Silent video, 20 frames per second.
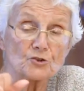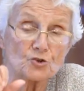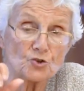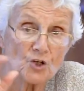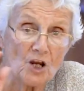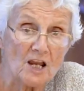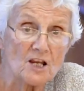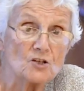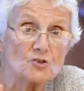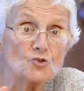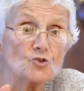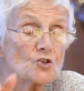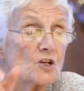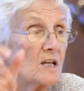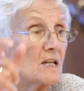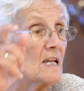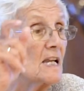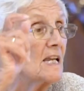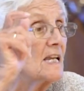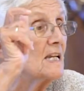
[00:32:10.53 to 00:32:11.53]

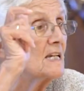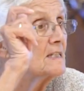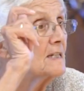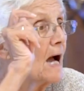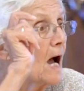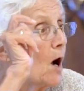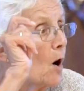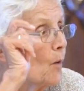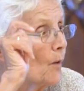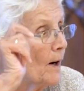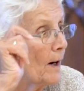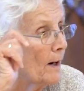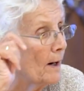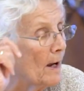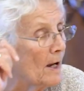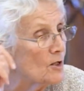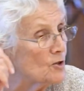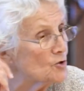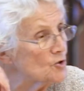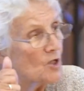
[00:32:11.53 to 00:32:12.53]
changing in our
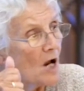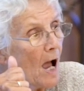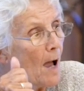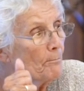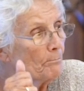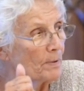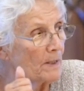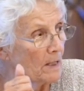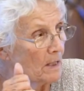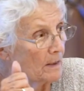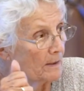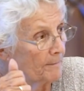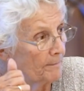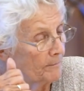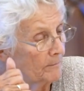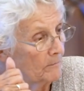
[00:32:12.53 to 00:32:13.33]
shopping.